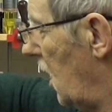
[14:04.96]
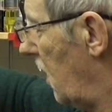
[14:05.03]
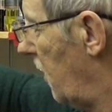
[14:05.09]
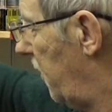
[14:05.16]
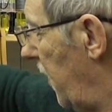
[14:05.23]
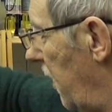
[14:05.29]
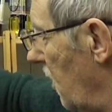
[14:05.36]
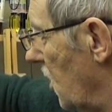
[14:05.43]
other
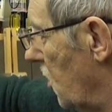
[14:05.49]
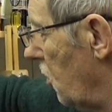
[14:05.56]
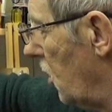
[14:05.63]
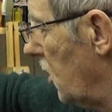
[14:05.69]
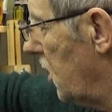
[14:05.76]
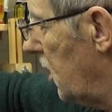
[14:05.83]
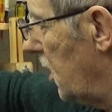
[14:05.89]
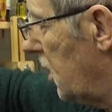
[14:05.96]
ferrous
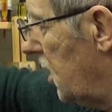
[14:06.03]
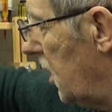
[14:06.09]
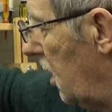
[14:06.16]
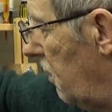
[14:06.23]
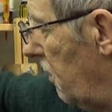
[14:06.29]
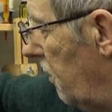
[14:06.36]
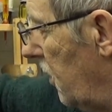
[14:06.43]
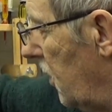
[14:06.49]
rods that
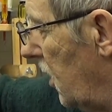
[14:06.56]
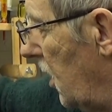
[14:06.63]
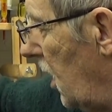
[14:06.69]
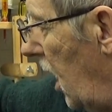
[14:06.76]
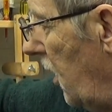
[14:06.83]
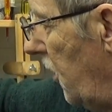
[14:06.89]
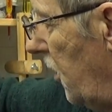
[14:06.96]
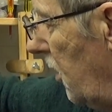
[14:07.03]

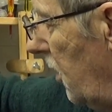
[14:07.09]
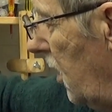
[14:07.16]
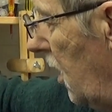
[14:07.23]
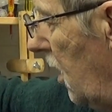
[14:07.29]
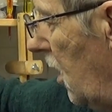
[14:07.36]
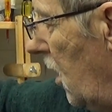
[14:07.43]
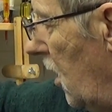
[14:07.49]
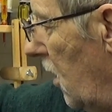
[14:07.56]
Nathan
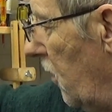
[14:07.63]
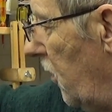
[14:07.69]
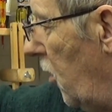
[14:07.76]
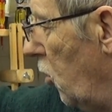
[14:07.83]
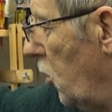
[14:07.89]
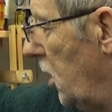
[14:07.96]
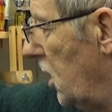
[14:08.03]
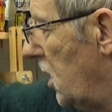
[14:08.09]

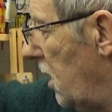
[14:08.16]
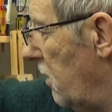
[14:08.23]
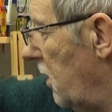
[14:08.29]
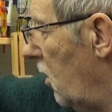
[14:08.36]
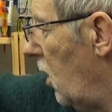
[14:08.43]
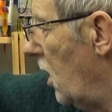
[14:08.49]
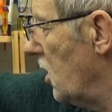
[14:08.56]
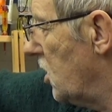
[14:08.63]

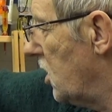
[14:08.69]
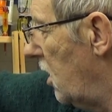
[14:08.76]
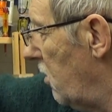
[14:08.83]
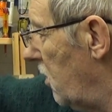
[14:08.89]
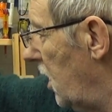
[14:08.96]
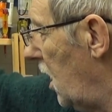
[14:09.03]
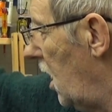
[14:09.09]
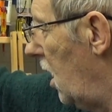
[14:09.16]
4071 sent
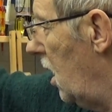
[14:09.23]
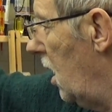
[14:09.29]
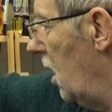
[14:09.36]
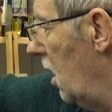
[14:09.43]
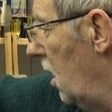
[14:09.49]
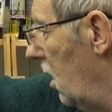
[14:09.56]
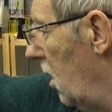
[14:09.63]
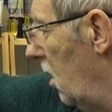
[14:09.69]
me, I'm
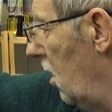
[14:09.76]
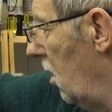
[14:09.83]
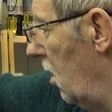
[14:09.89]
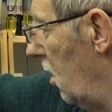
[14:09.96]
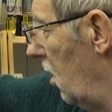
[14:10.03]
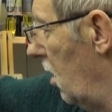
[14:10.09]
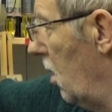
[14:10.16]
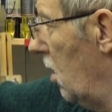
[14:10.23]

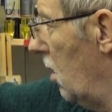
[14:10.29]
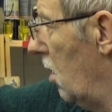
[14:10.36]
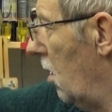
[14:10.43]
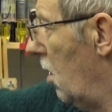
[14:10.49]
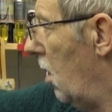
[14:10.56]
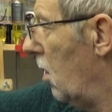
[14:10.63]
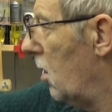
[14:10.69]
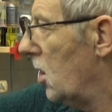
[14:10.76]

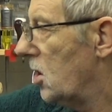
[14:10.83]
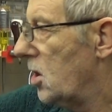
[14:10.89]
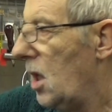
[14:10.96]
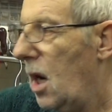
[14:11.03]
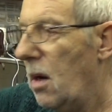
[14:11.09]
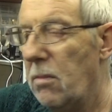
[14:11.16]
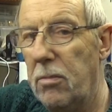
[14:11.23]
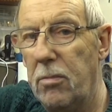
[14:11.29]
going to
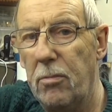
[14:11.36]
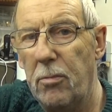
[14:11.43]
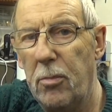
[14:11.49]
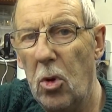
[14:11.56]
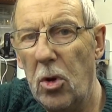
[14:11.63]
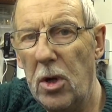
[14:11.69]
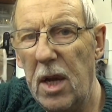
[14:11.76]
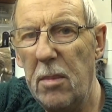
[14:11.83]
start
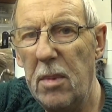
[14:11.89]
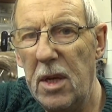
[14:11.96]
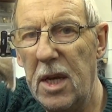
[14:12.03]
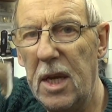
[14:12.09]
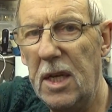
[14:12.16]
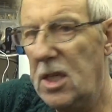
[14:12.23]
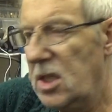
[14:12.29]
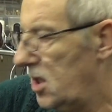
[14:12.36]
putting them in
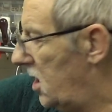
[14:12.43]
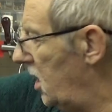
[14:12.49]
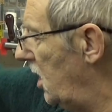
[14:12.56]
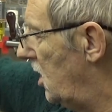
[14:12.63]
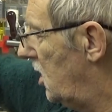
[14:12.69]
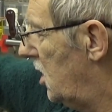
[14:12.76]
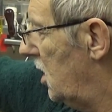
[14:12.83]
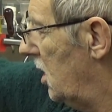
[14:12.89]
these
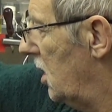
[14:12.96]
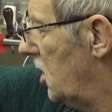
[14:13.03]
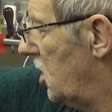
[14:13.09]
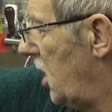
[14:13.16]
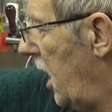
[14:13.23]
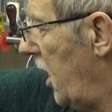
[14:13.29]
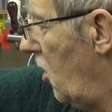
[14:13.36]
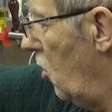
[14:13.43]

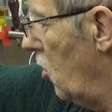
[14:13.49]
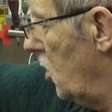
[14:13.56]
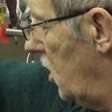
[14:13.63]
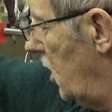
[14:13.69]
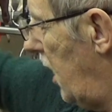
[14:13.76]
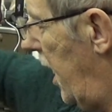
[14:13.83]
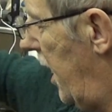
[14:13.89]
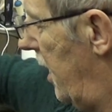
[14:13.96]
staghorns
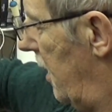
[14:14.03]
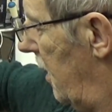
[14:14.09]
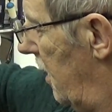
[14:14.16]
and that.